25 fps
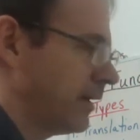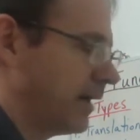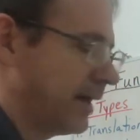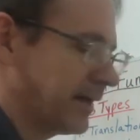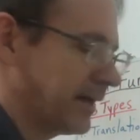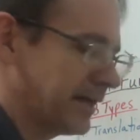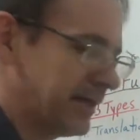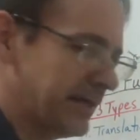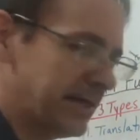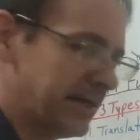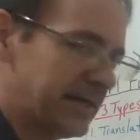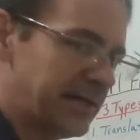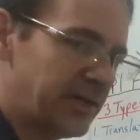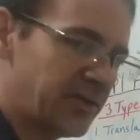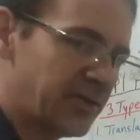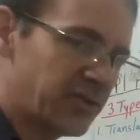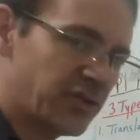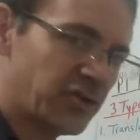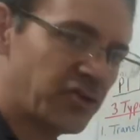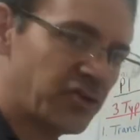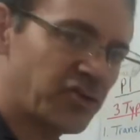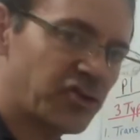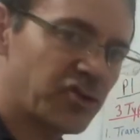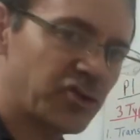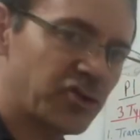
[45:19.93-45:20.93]
Again, it's
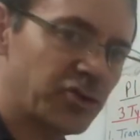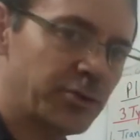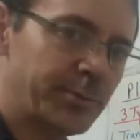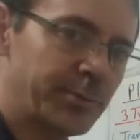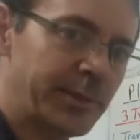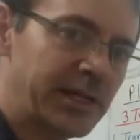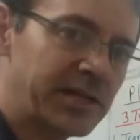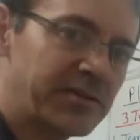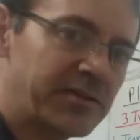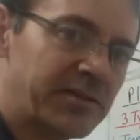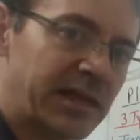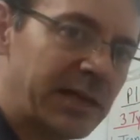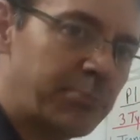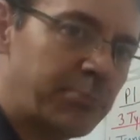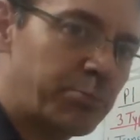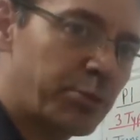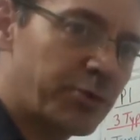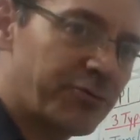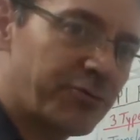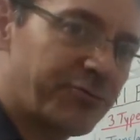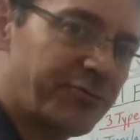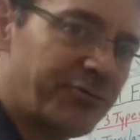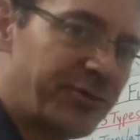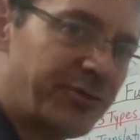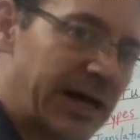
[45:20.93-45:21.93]
assuming they
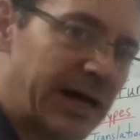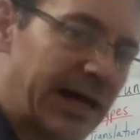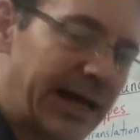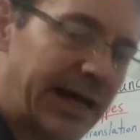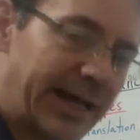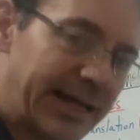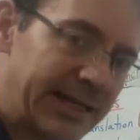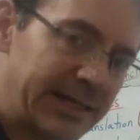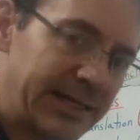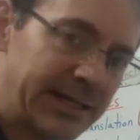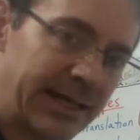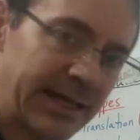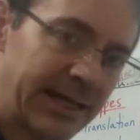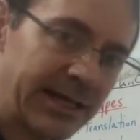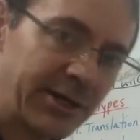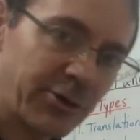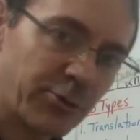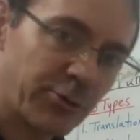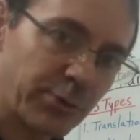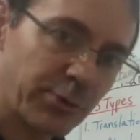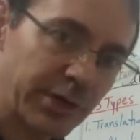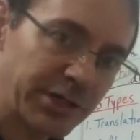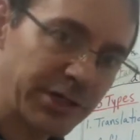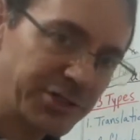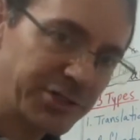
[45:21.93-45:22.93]
provide an
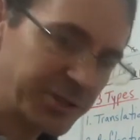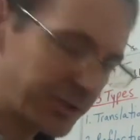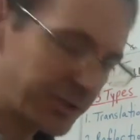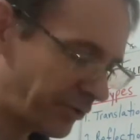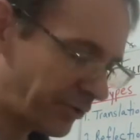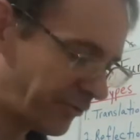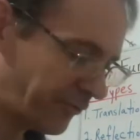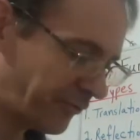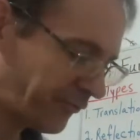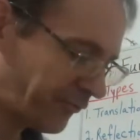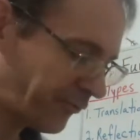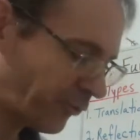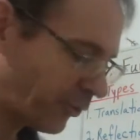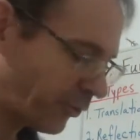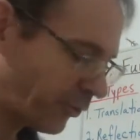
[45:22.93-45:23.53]
original for